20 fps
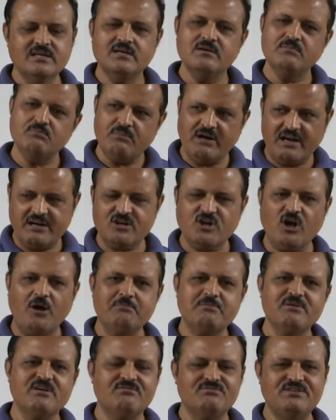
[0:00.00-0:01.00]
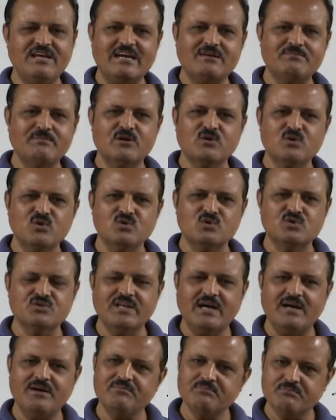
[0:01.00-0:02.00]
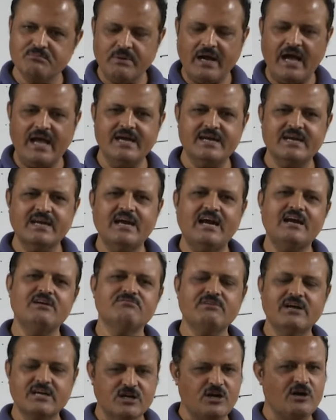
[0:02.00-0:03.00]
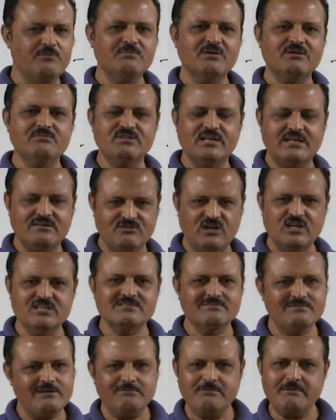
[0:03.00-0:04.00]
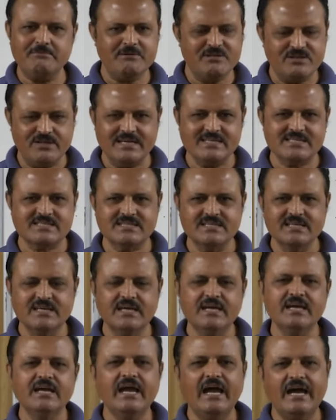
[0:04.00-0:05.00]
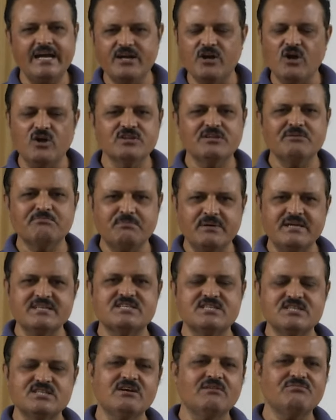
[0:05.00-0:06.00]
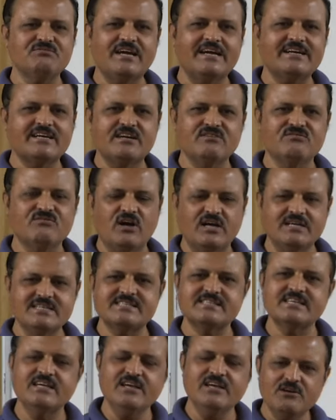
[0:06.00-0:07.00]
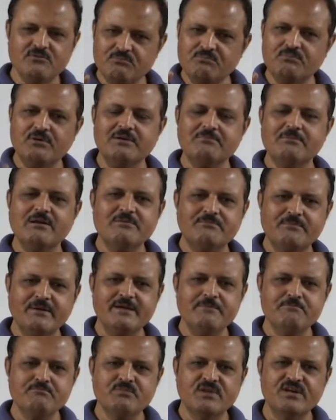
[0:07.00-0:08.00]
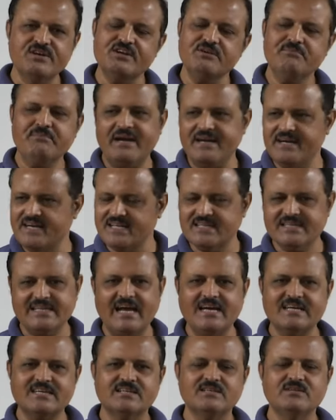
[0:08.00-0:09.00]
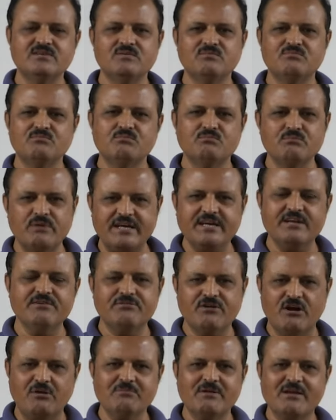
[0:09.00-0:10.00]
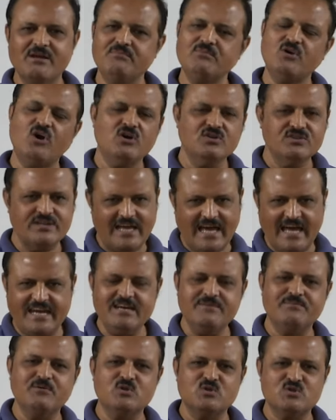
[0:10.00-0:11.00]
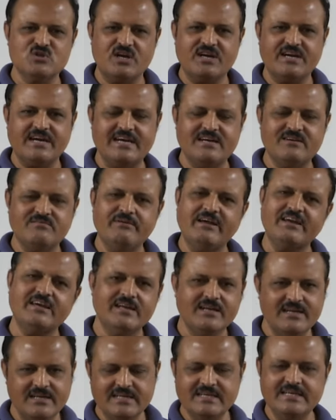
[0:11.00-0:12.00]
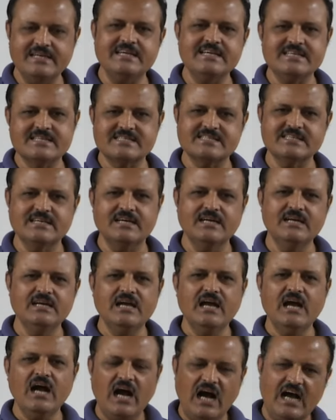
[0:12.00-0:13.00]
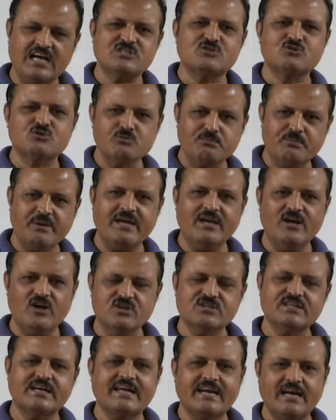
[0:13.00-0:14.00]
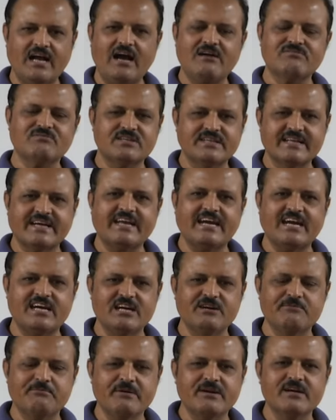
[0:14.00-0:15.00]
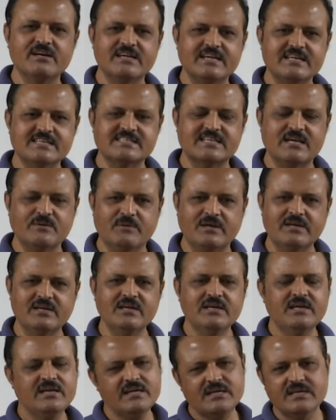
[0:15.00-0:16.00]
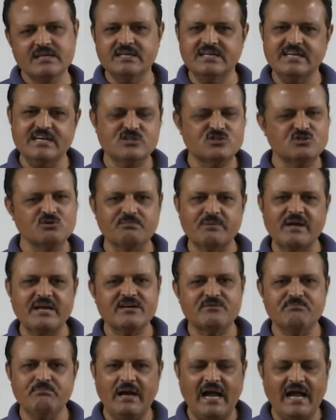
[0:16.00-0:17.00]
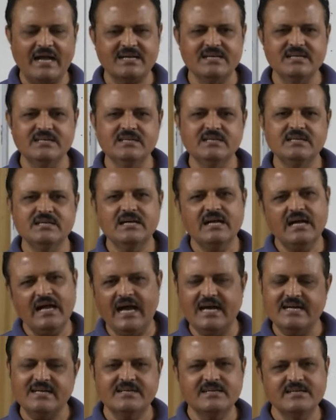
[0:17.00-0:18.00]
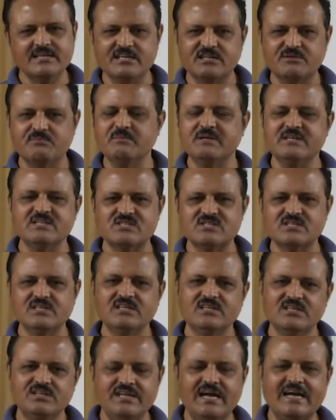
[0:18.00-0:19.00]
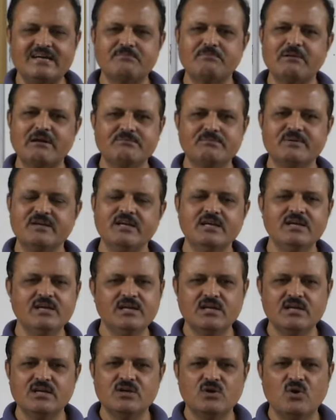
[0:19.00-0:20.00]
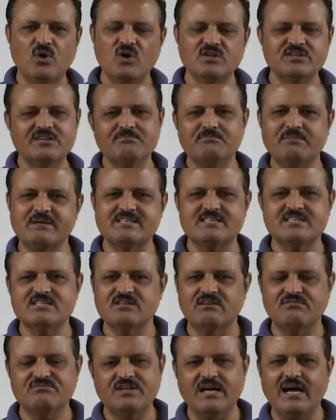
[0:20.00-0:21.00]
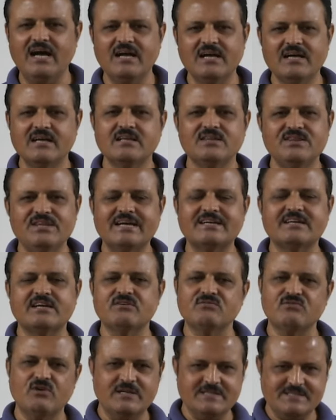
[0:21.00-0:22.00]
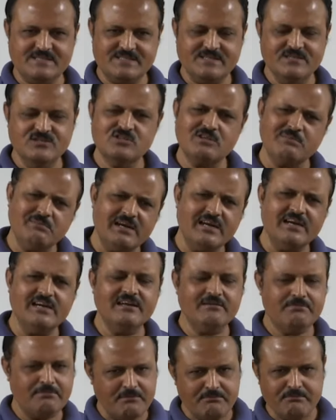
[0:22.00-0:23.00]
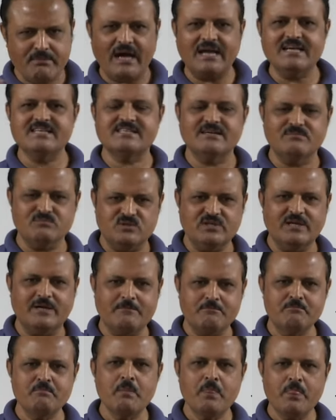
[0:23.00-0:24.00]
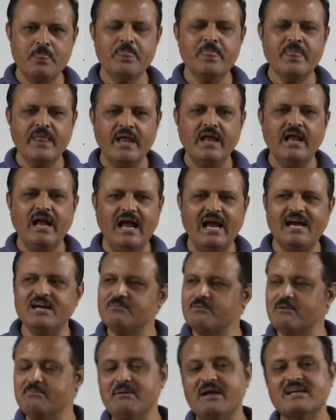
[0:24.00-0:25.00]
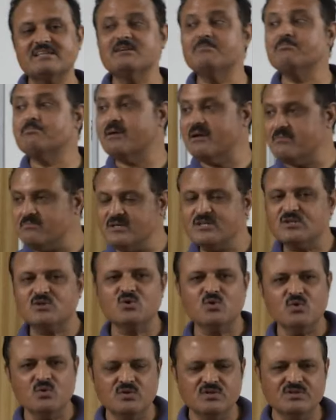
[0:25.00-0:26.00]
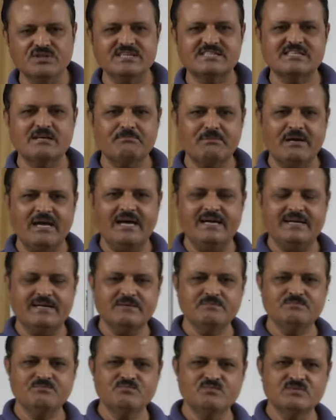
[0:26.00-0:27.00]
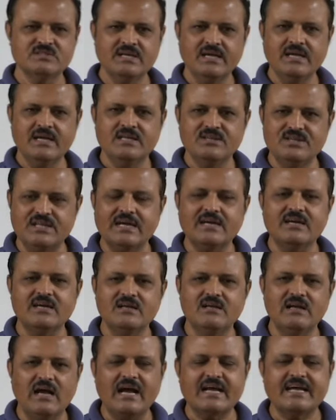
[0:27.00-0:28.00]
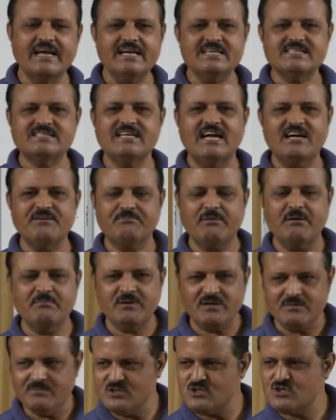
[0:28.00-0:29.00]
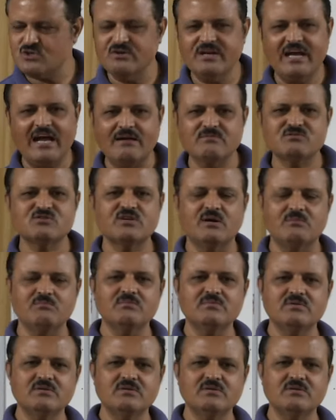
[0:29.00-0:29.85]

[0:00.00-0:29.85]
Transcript: one copy of that will go to the buyer and one copy of the invoice will be with us, and on the basis of that invoice we will be demanding that money from him on any future date when he is asked to pay, or after the credit period he is given, he has to pay it back, and it means that will be on the basis of that invoice. Similarly, if we buy something and we make the payment to the supplier, then against that payment we should have some